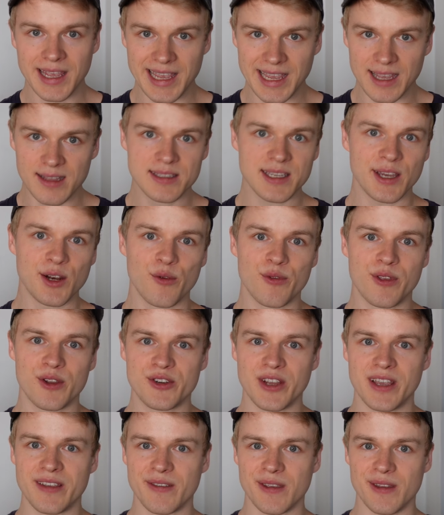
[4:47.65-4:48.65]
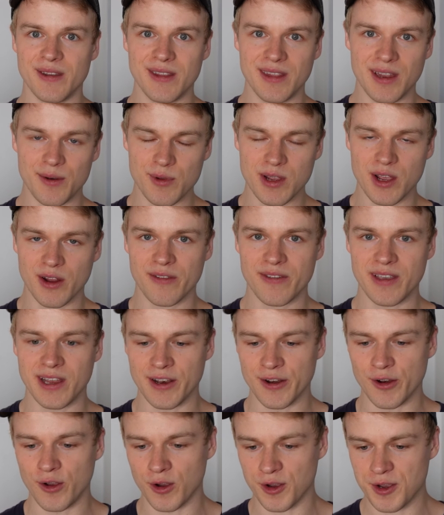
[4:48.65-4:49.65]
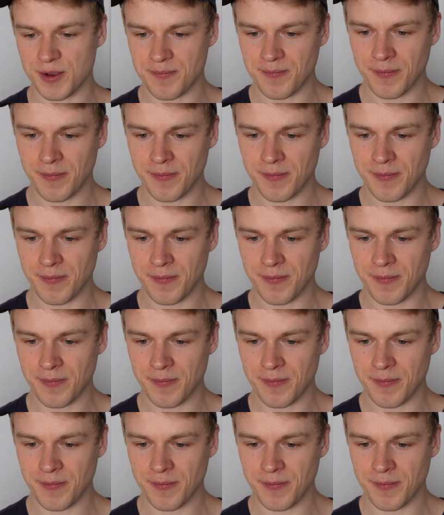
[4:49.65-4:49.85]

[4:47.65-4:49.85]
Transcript: inside of the JSON that we're gonna send along.